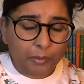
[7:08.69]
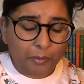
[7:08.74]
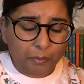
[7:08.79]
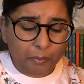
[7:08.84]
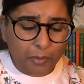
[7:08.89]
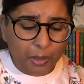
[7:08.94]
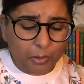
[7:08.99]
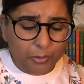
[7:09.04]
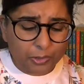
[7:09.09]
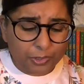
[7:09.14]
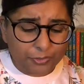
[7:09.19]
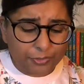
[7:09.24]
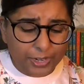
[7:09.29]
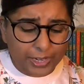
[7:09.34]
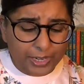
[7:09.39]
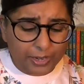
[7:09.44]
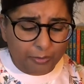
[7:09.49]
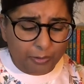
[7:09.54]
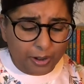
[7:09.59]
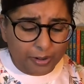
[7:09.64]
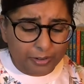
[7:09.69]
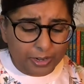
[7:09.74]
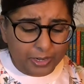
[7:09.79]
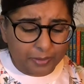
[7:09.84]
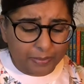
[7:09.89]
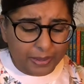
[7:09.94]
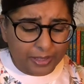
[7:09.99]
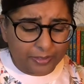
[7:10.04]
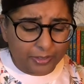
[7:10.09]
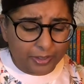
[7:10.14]
Mole's really worried
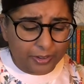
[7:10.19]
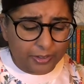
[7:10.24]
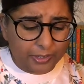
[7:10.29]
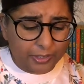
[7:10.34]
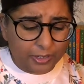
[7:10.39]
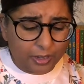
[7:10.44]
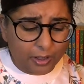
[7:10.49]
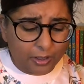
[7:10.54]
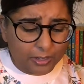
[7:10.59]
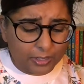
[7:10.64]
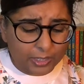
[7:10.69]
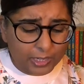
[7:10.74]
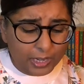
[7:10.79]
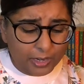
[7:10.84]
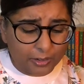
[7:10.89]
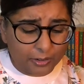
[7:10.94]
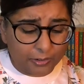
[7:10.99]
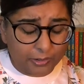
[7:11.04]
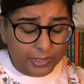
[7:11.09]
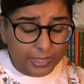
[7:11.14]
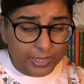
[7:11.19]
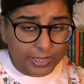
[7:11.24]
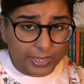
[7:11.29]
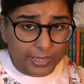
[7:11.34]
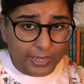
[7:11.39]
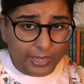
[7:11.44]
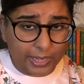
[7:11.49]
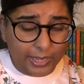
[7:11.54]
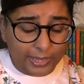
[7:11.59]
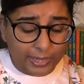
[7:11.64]
about those dark tunnels,
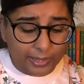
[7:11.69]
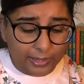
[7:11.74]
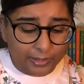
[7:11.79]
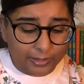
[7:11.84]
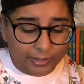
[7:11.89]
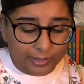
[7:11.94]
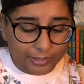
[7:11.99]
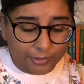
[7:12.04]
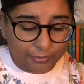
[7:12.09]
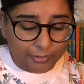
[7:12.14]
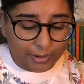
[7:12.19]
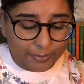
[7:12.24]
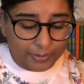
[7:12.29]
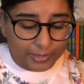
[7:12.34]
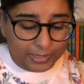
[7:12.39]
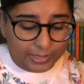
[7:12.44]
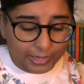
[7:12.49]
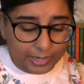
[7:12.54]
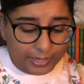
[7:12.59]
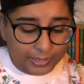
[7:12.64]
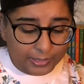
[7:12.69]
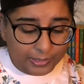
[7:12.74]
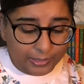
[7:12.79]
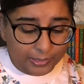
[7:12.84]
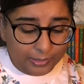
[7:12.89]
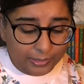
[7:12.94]
isn't he? Little Rabbit said.